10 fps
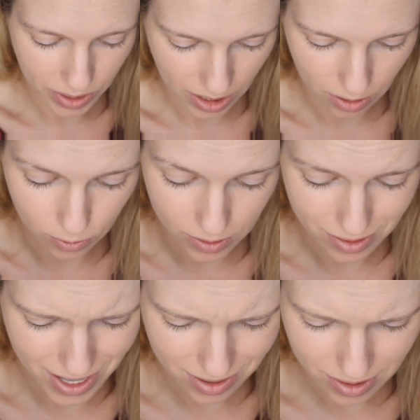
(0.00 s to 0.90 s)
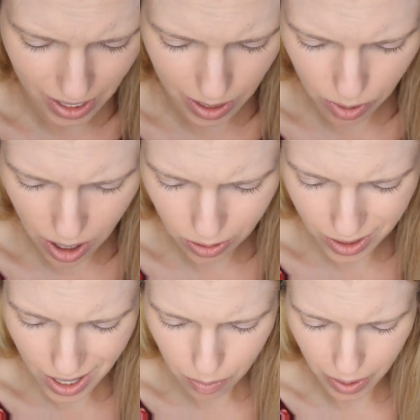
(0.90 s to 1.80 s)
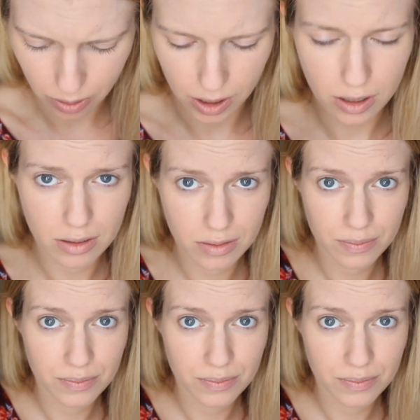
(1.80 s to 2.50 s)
but I use NYX Eyebrow Cake Powder,